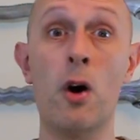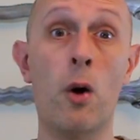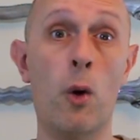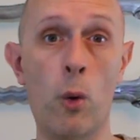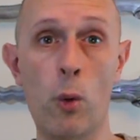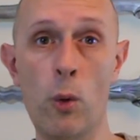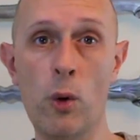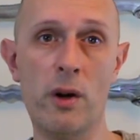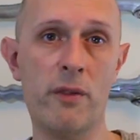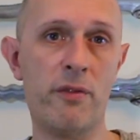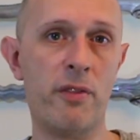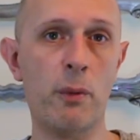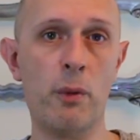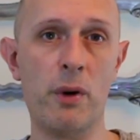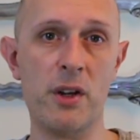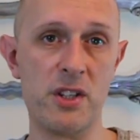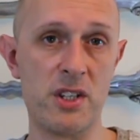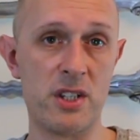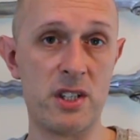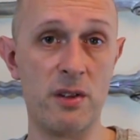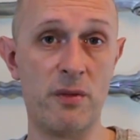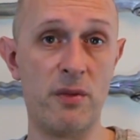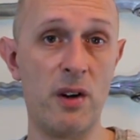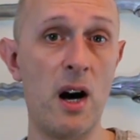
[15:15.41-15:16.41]
all of the
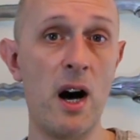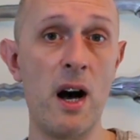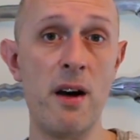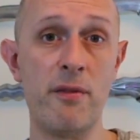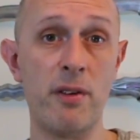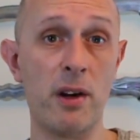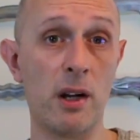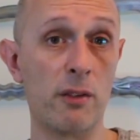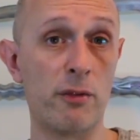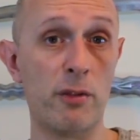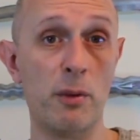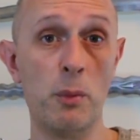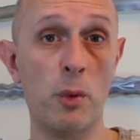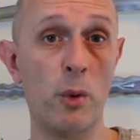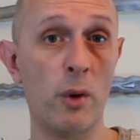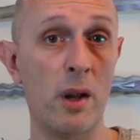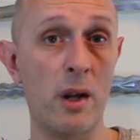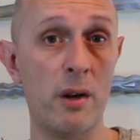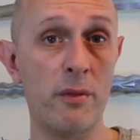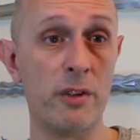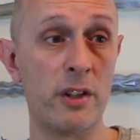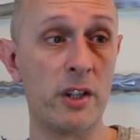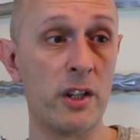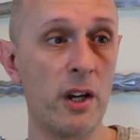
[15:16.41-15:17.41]
ones surviving from all
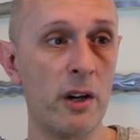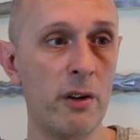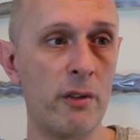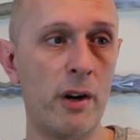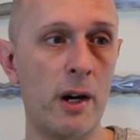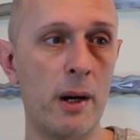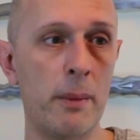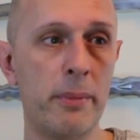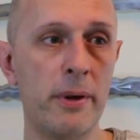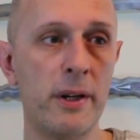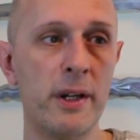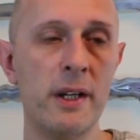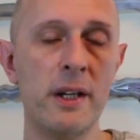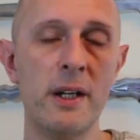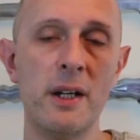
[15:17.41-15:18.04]
over Europe